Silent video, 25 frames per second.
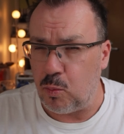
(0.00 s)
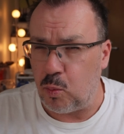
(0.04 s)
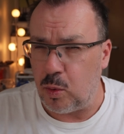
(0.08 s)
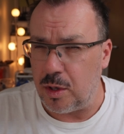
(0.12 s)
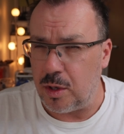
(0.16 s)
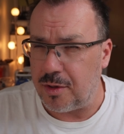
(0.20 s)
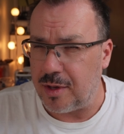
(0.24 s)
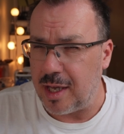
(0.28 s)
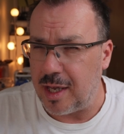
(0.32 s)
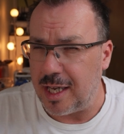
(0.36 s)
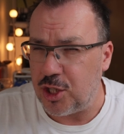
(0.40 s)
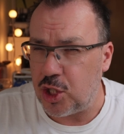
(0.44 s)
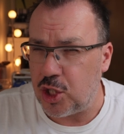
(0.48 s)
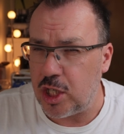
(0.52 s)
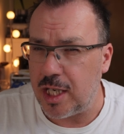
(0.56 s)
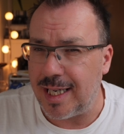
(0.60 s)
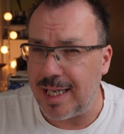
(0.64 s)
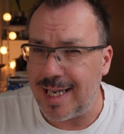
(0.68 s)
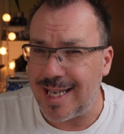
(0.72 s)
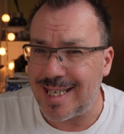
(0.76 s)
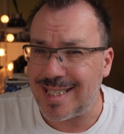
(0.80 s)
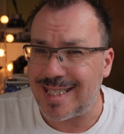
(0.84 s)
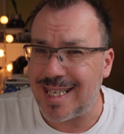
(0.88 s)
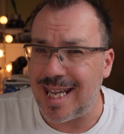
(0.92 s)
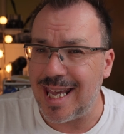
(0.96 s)

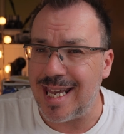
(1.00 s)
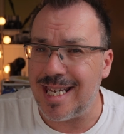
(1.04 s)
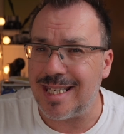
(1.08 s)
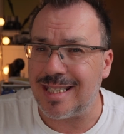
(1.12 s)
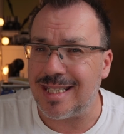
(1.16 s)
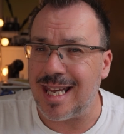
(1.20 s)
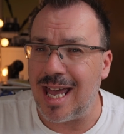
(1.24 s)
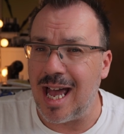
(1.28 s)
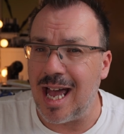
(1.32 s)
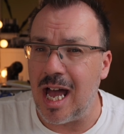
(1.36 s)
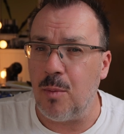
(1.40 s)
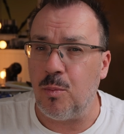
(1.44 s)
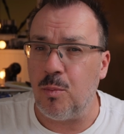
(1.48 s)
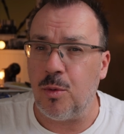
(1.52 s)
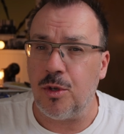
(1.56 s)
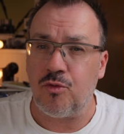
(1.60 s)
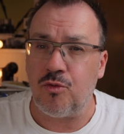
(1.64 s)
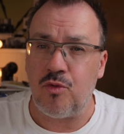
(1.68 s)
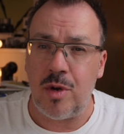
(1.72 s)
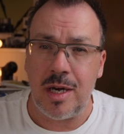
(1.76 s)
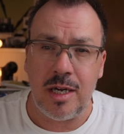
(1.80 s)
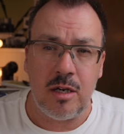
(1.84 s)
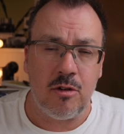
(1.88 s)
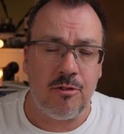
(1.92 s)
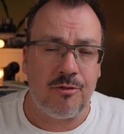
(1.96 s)
GNSS and with
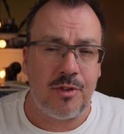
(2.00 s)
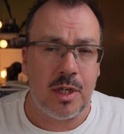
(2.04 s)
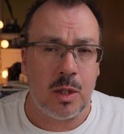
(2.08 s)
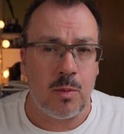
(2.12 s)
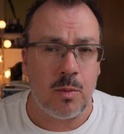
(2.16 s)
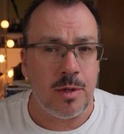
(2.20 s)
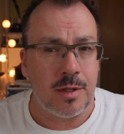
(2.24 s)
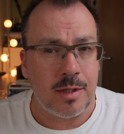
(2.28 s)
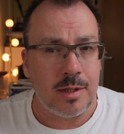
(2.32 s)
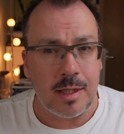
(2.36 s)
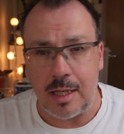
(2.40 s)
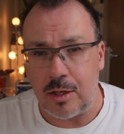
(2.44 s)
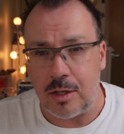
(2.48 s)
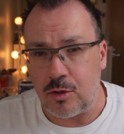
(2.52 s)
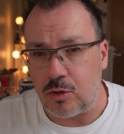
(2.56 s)
radio frequency.